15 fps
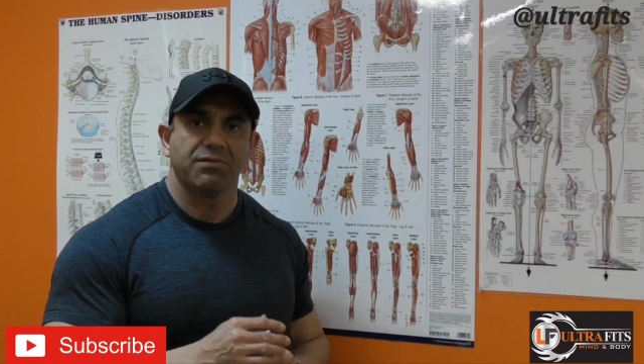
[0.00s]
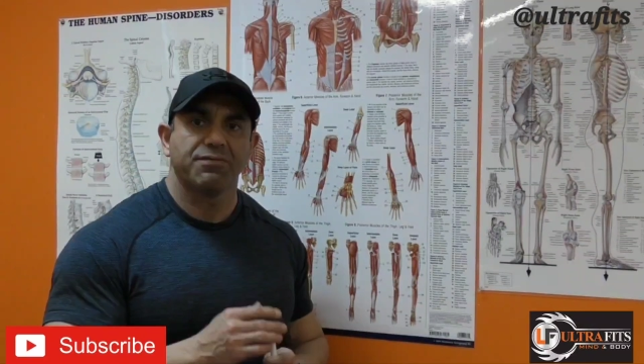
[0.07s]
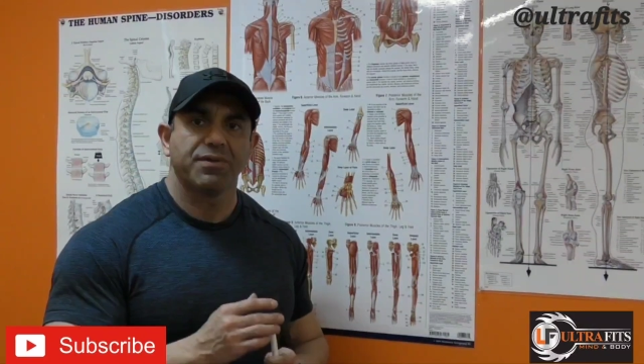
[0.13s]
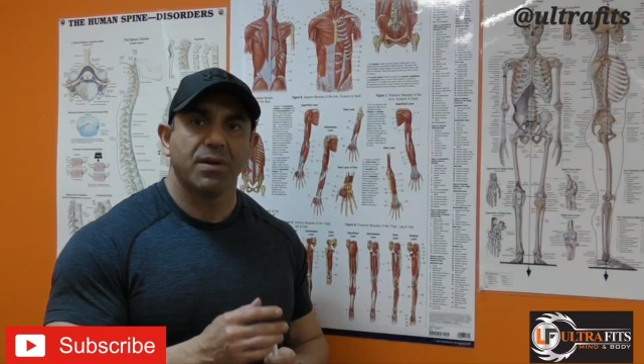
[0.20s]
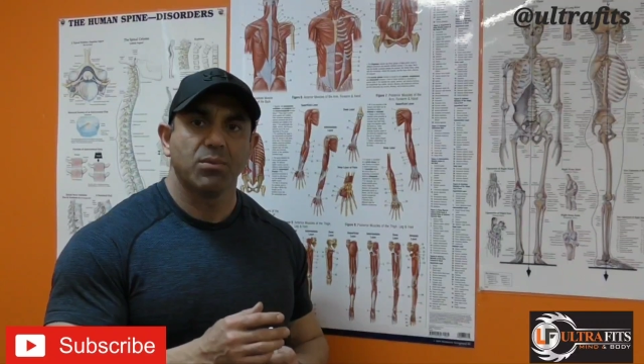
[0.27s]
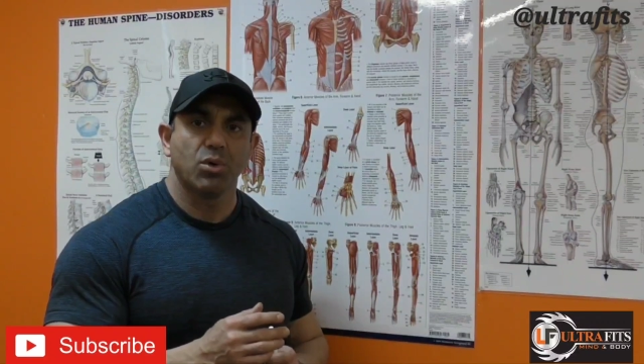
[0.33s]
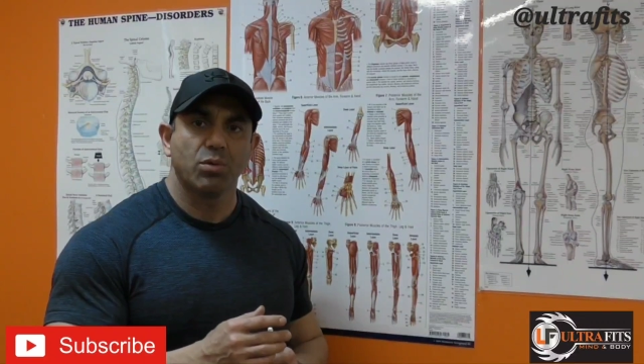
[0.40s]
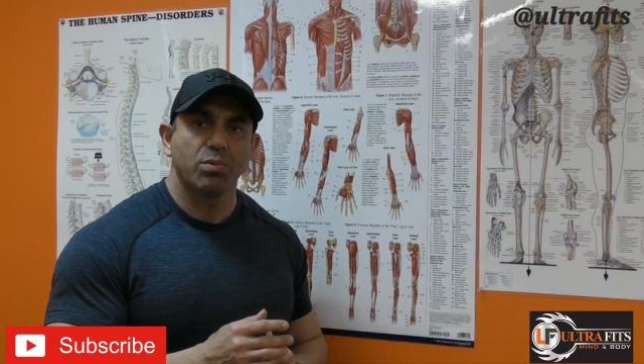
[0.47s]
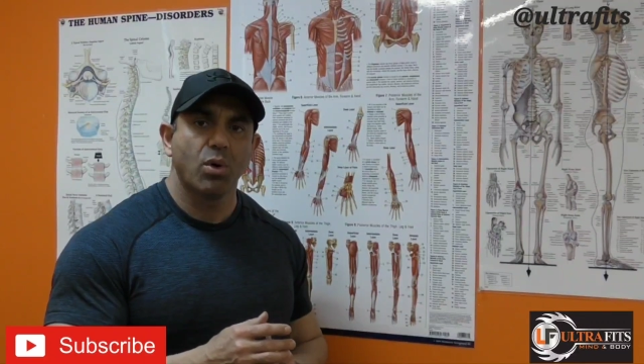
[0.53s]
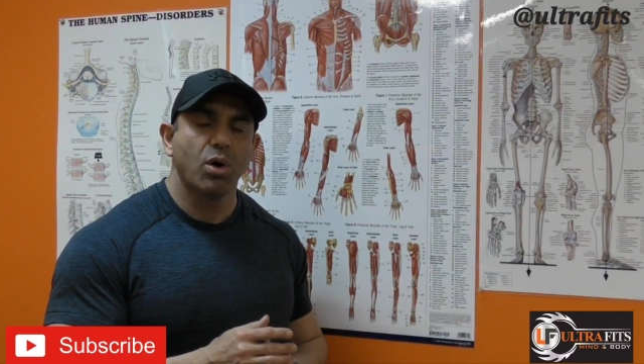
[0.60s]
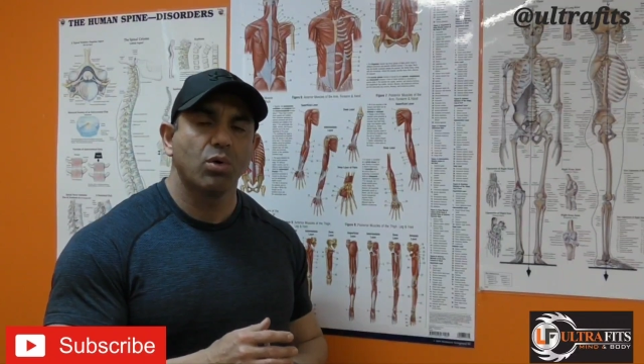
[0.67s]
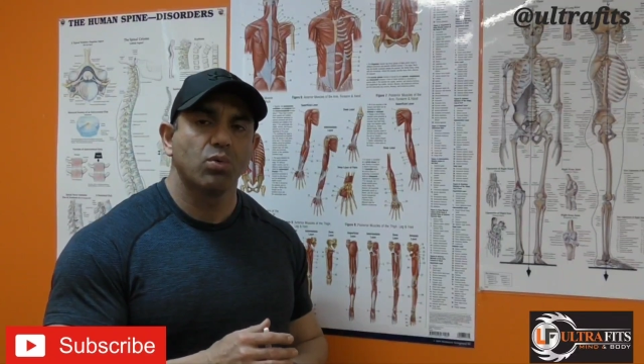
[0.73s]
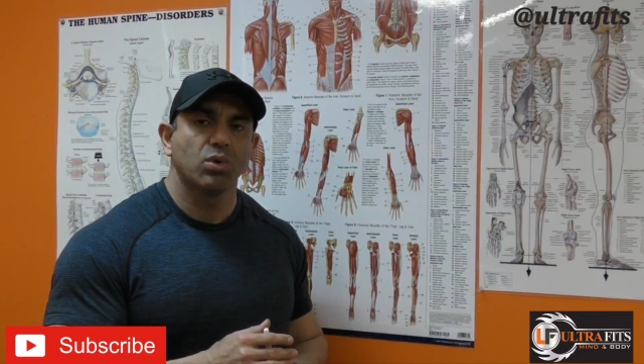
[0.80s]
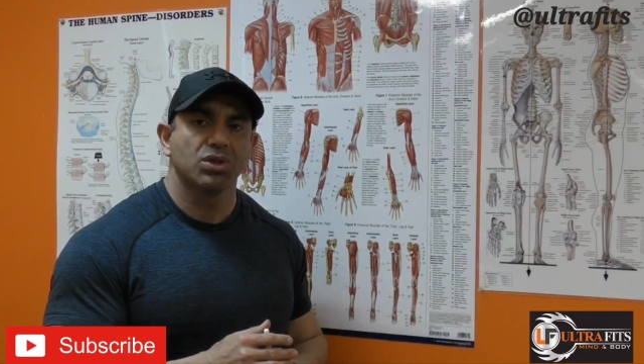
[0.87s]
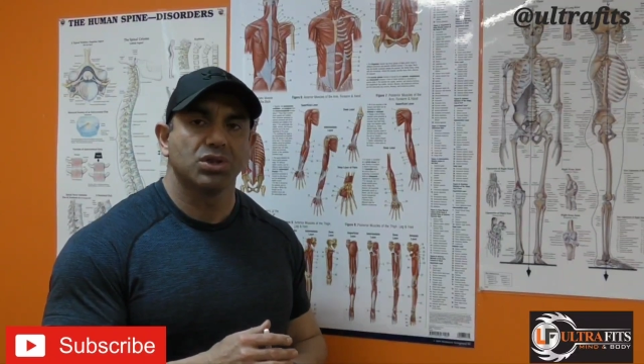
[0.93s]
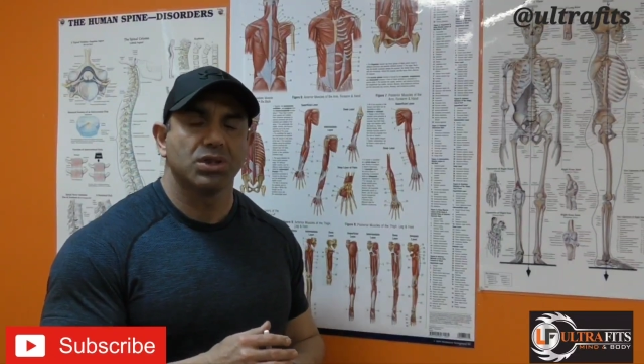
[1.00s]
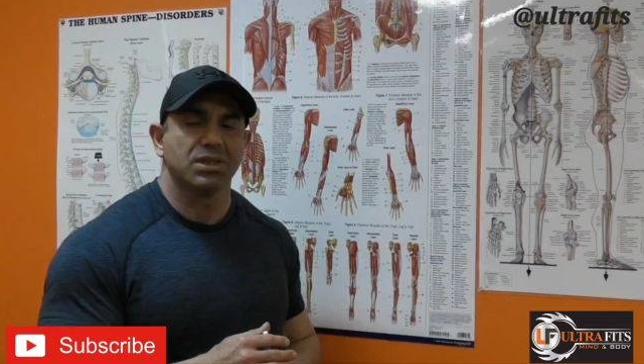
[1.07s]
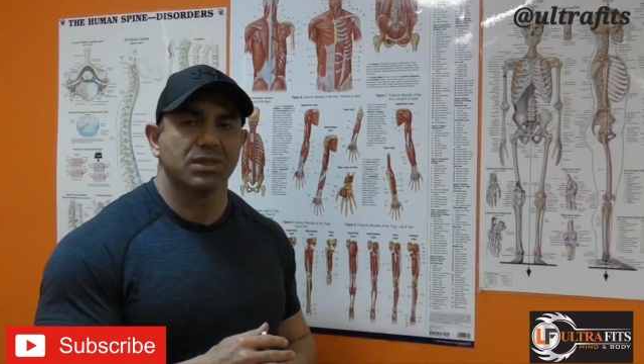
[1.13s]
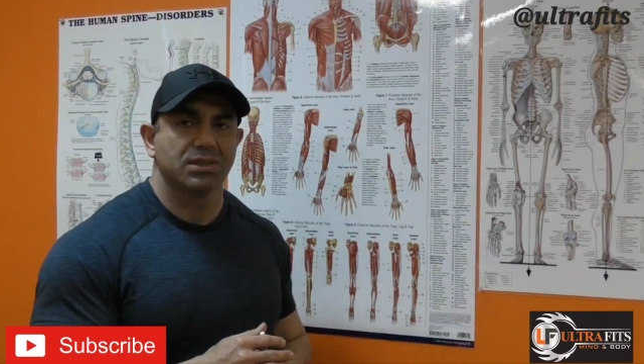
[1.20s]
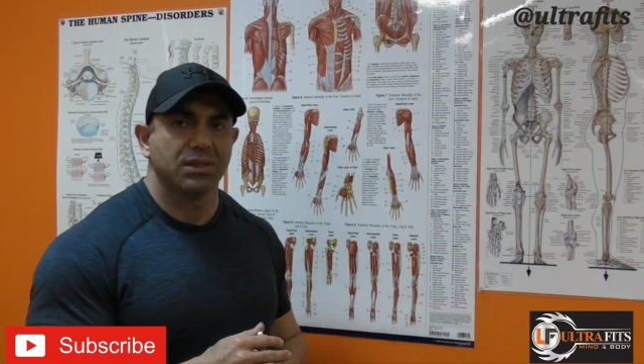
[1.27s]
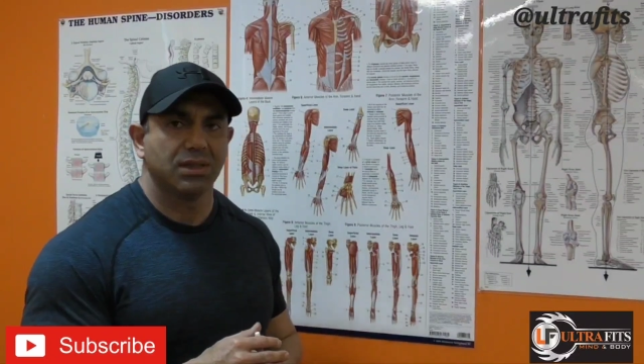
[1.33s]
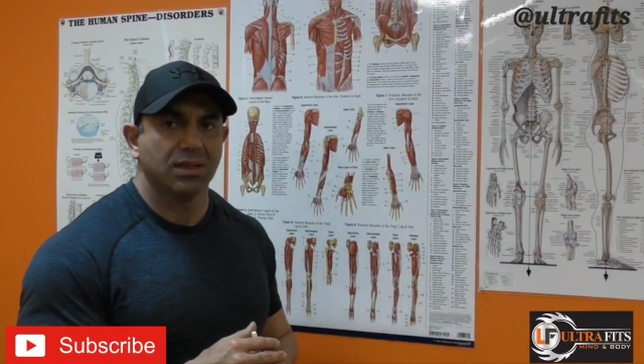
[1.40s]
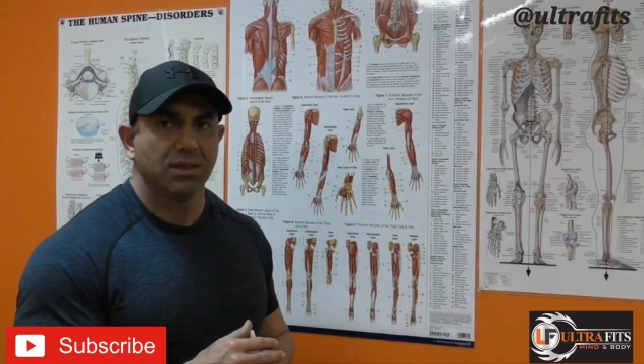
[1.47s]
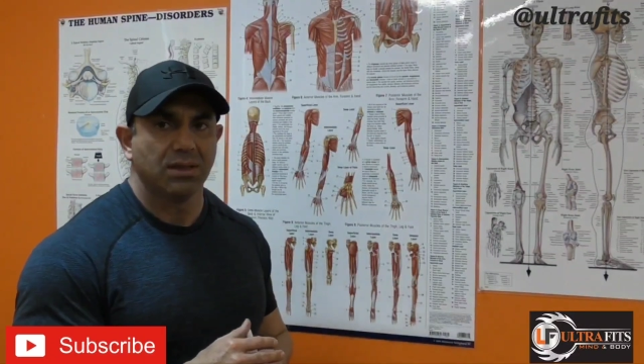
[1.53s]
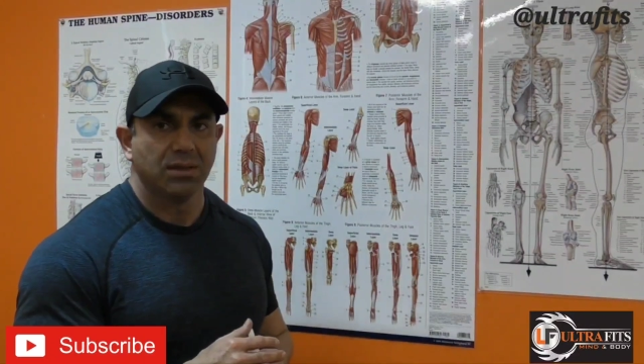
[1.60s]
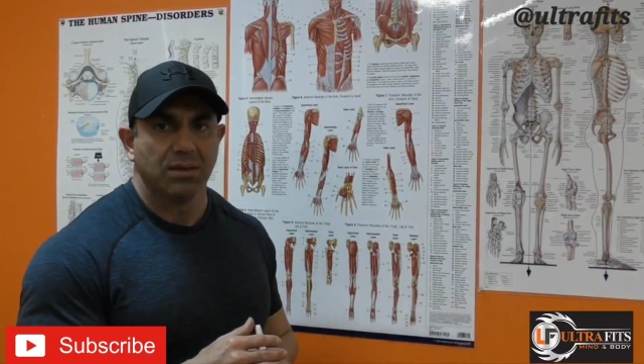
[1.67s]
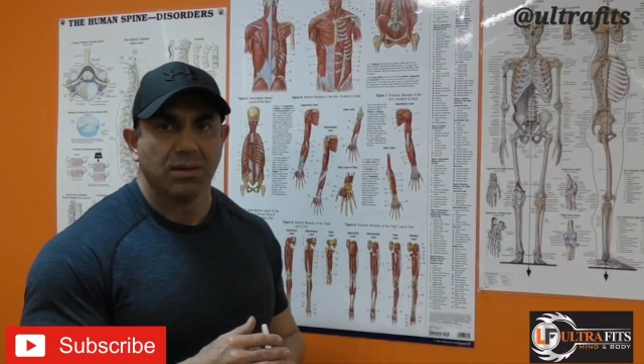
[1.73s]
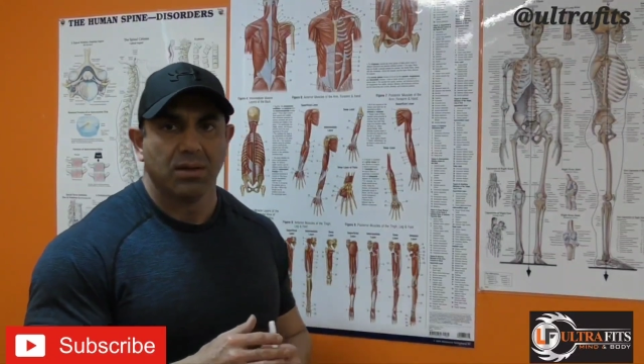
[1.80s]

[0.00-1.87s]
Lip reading: femur bone, which is the